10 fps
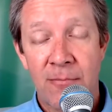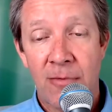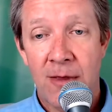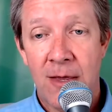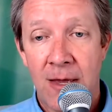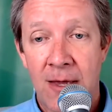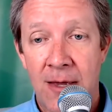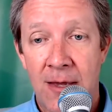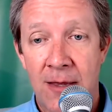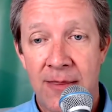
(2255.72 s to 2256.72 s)

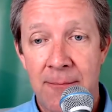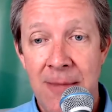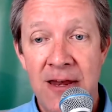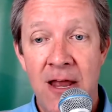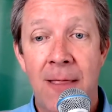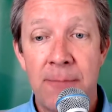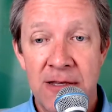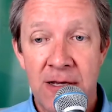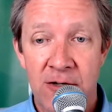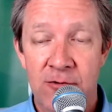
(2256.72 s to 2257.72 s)
they may not be
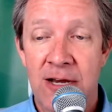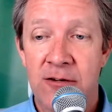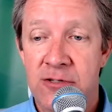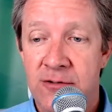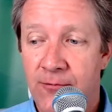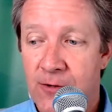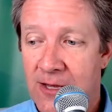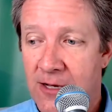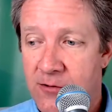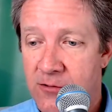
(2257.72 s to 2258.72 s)
contractors and
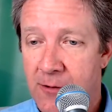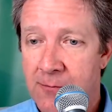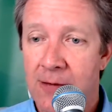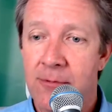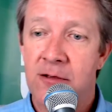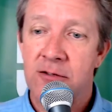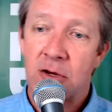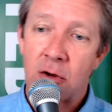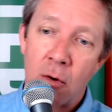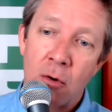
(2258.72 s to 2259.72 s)
freelancers, but maybe there's a
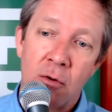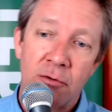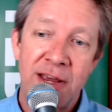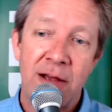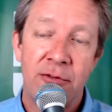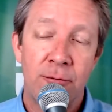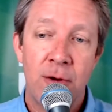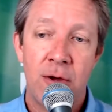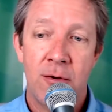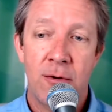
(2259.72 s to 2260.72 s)
goal down the
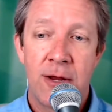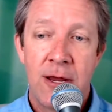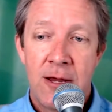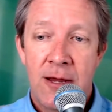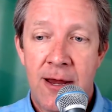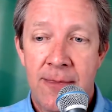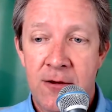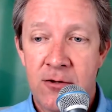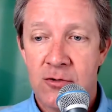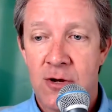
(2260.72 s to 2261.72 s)
road and
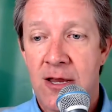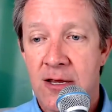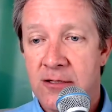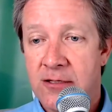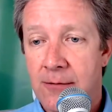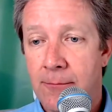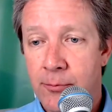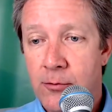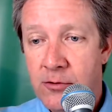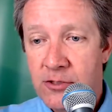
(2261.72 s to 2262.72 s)
they're trying to
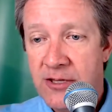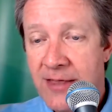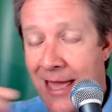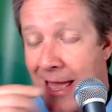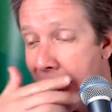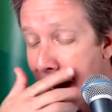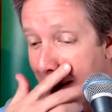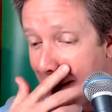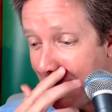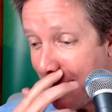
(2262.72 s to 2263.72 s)
boost that
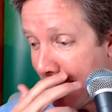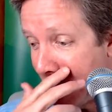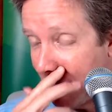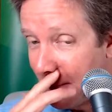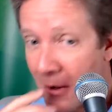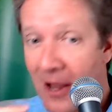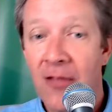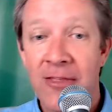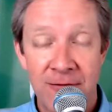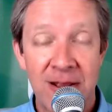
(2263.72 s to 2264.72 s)
while
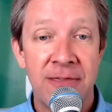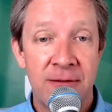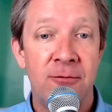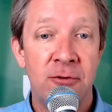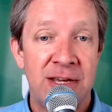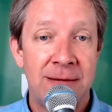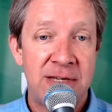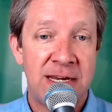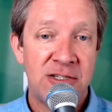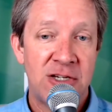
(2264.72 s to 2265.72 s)
they've got the full-time
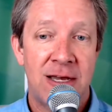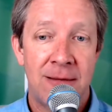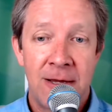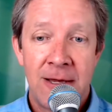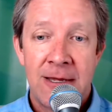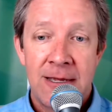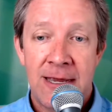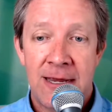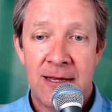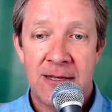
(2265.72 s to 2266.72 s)
day job,
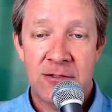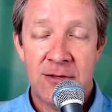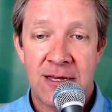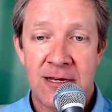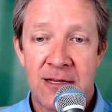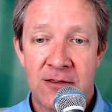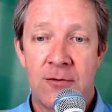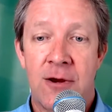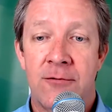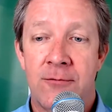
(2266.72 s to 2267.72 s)
and so they can hit the
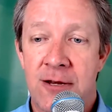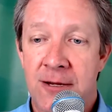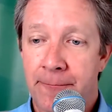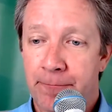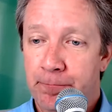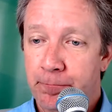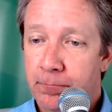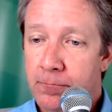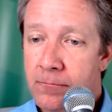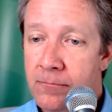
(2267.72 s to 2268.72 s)
ground running.
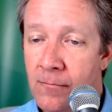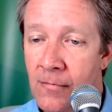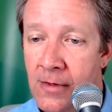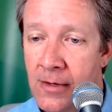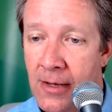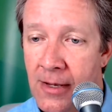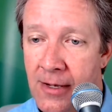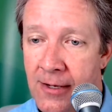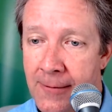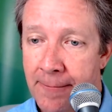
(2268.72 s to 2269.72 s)

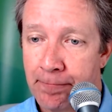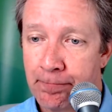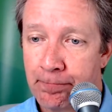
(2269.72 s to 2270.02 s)
Yeah,